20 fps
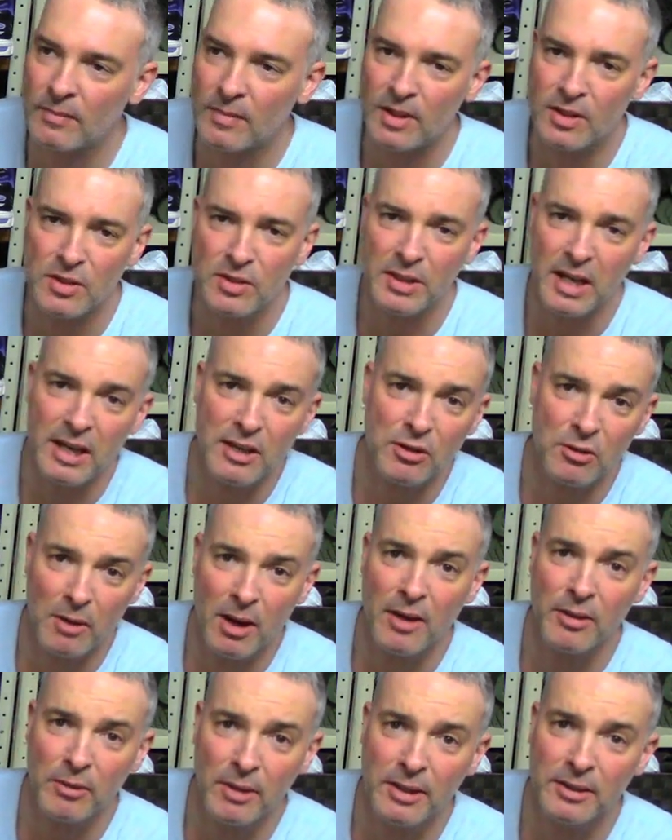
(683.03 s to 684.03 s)
stays
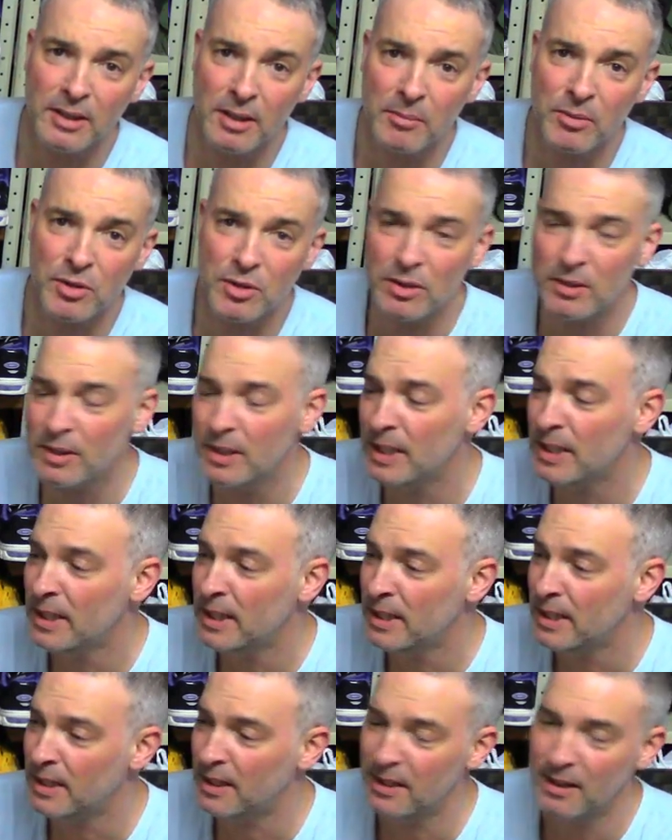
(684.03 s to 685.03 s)
around the right temperature,
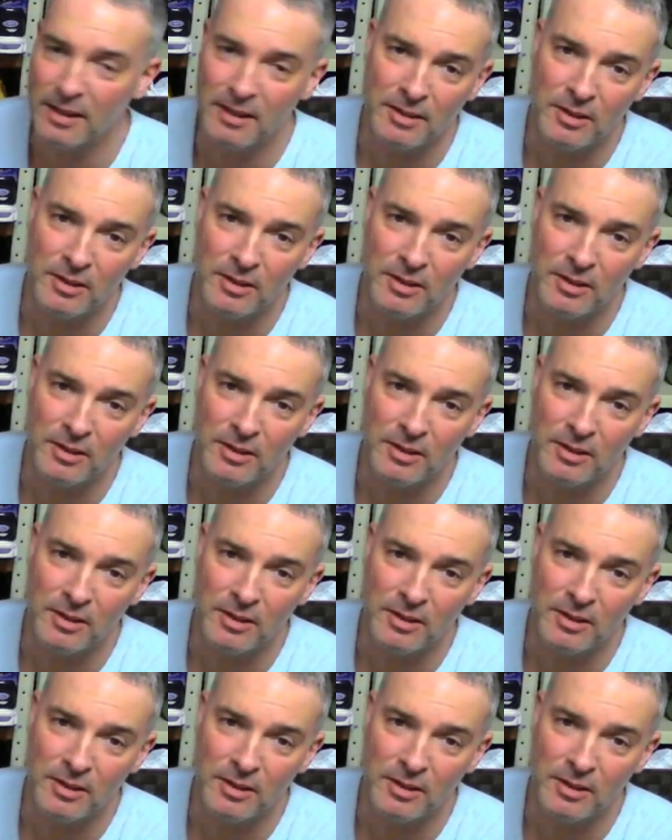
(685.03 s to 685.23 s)
uh,